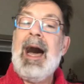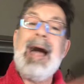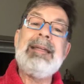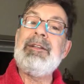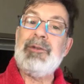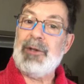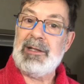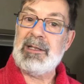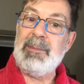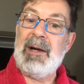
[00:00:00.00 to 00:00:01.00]
I didn't
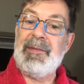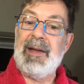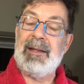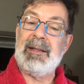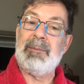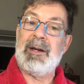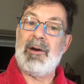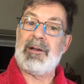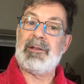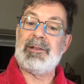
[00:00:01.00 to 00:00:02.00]
talk about that in my
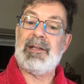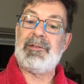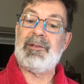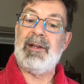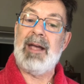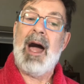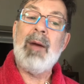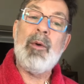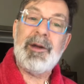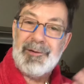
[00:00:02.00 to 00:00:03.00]
article yesterday. I
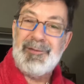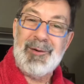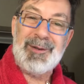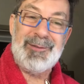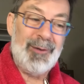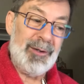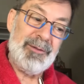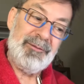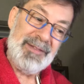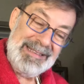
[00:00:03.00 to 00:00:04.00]
wanted to focus
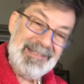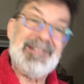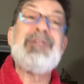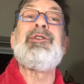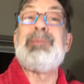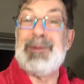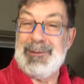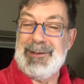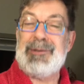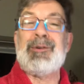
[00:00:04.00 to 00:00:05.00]
on Venus Venus and
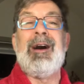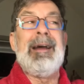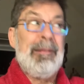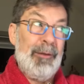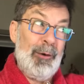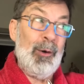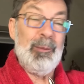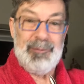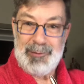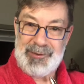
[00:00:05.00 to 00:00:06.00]
Jupiter in a trine, the
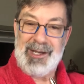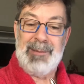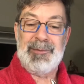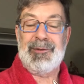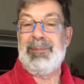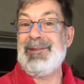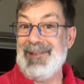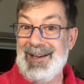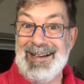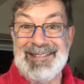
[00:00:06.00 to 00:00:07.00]
hopeful geometry.
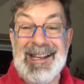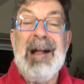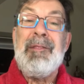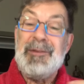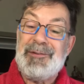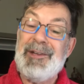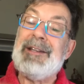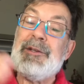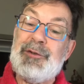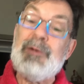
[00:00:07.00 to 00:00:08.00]
Besides, the Sun
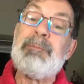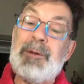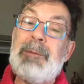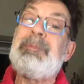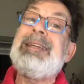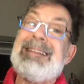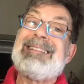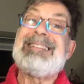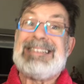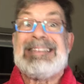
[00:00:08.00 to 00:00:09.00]
and Jupiter
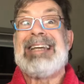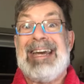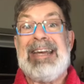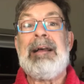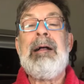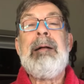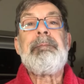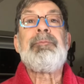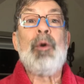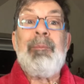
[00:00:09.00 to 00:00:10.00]
peaks today.
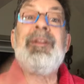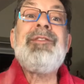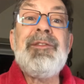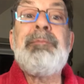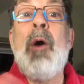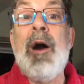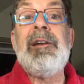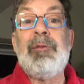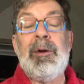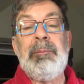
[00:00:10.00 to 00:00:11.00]
So this is part
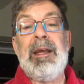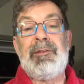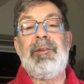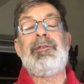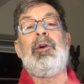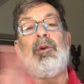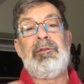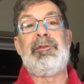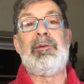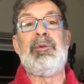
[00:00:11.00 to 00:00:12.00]
of what makes this whole
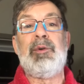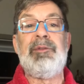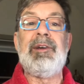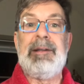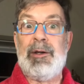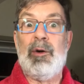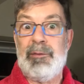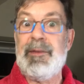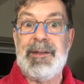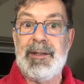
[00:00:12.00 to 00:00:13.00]
full moon very
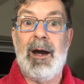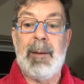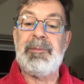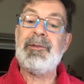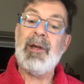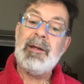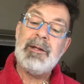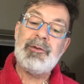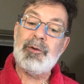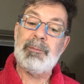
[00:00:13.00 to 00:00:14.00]
over the top. Sun
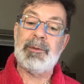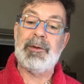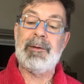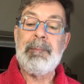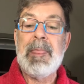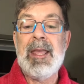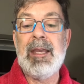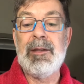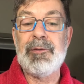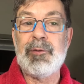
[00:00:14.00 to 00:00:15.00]
and Jupiter
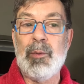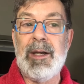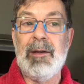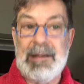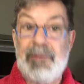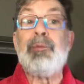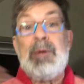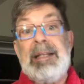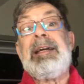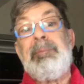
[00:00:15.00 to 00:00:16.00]
in a square is
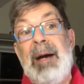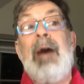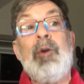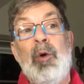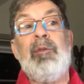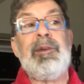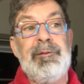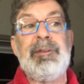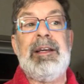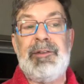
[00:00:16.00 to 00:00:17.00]
really about
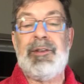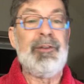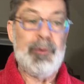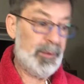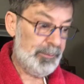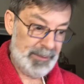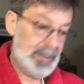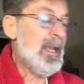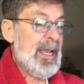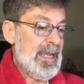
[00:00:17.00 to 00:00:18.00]
overinflation. You can
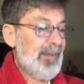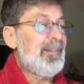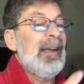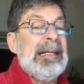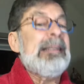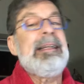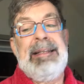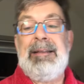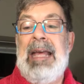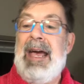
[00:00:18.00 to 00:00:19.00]
be excited
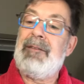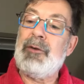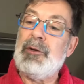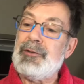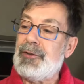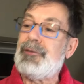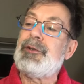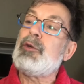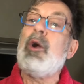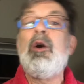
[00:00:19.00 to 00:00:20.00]
and have urges
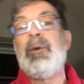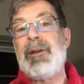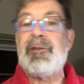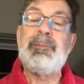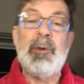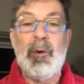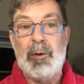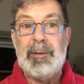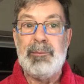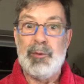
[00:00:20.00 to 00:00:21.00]
to grow and
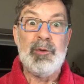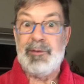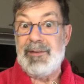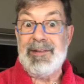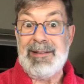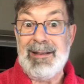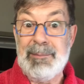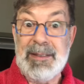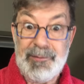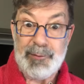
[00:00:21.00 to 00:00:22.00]
explore and move. It's a
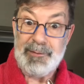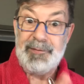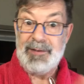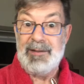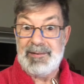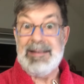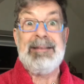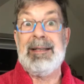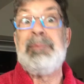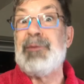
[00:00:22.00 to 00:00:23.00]
yummy sort of sense
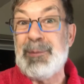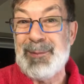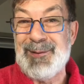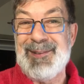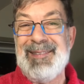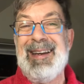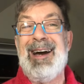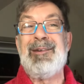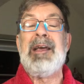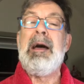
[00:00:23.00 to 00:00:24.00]
anytime Jupiter's in the
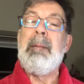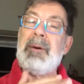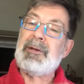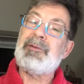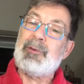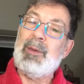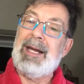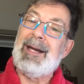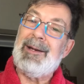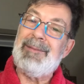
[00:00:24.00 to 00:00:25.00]
house. But a
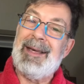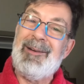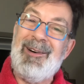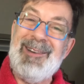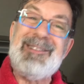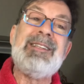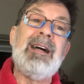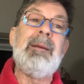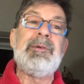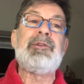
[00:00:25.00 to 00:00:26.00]
square, that hard
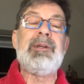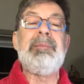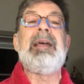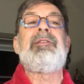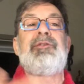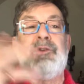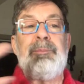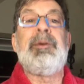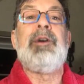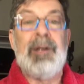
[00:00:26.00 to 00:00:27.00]
geometry makes
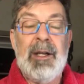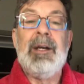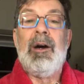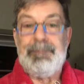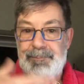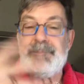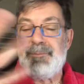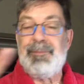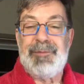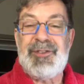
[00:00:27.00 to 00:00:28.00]
Jupiter
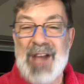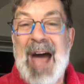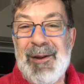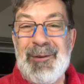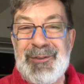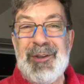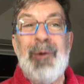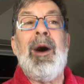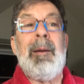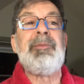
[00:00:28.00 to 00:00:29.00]
shadow
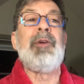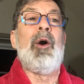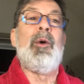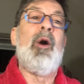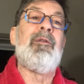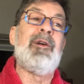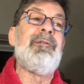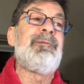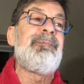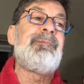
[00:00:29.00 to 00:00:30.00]
show up. So
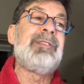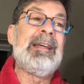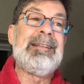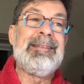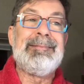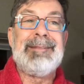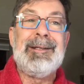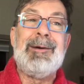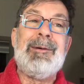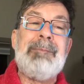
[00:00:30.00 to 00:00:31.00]
overinflated, you
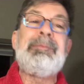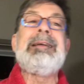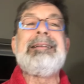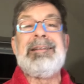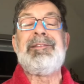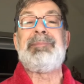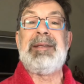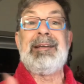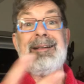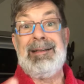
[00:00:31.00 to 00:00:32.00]
know, opinions,
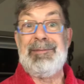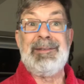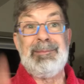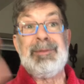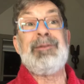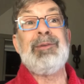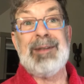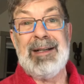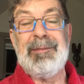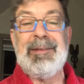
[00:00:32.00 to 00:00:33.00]
being confident but too
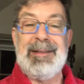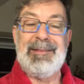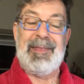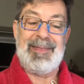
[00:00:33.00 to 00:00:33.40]
confident,